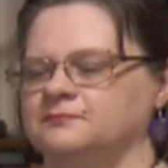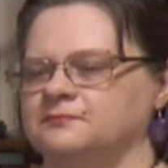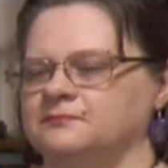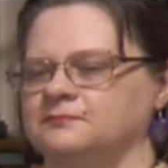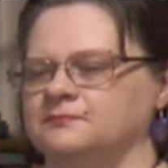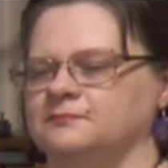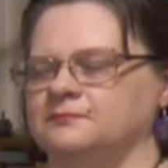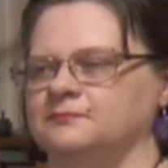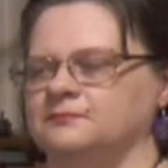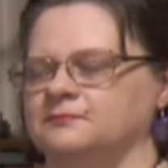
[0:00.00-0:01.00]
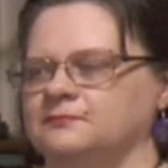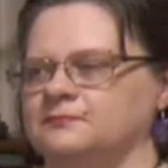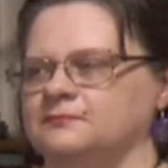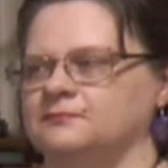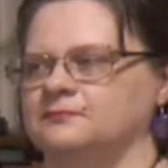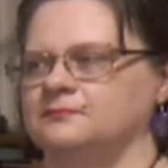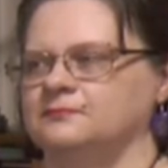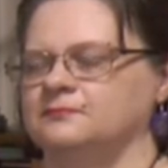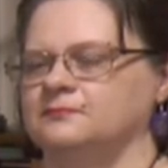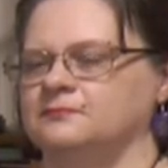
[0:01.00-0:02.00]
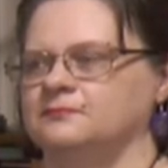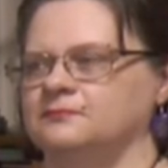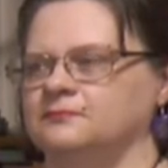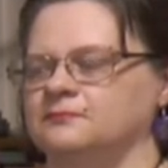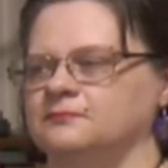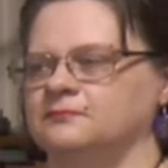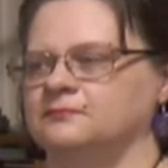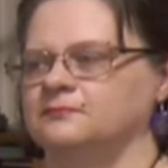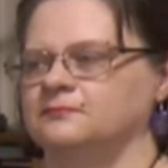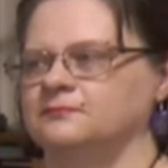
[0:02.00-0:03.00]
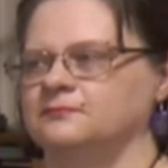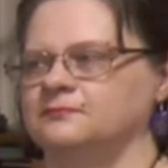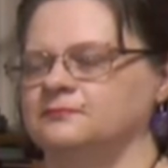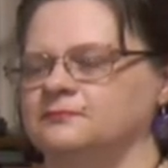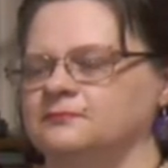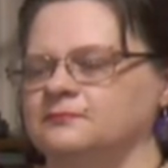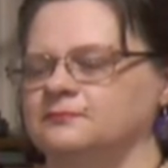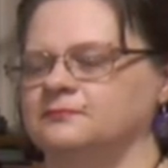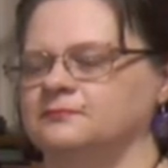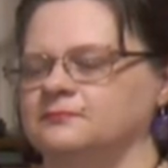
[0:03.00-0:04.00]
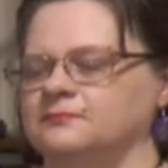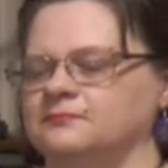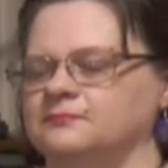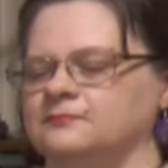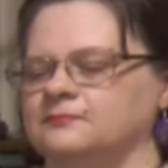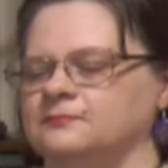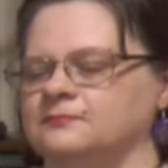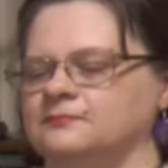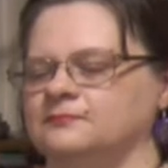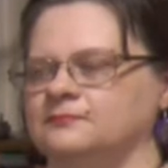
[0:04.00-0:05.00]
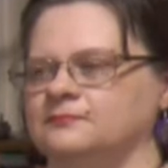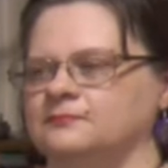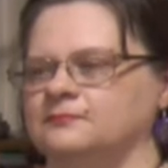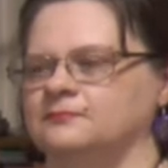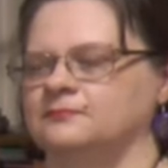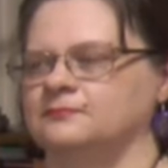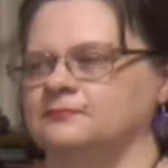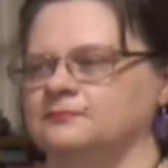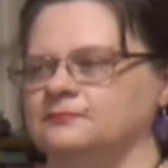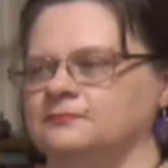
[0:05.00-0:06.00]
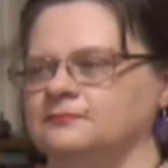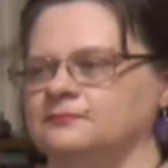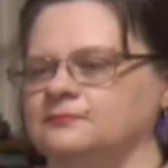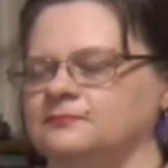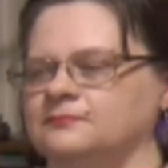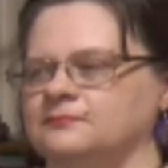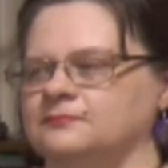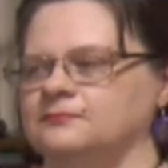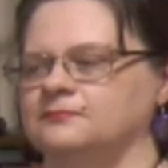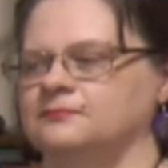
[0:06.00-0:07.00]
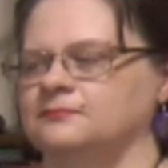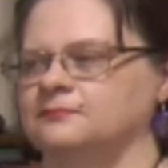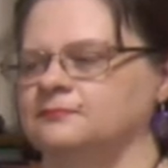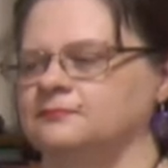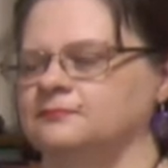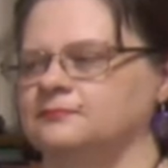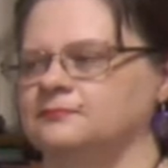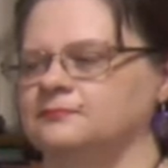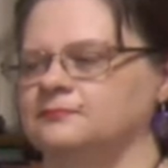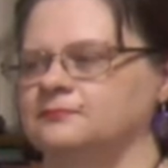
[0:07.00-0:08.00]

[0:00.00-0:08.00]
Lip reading: This person isn't speaking.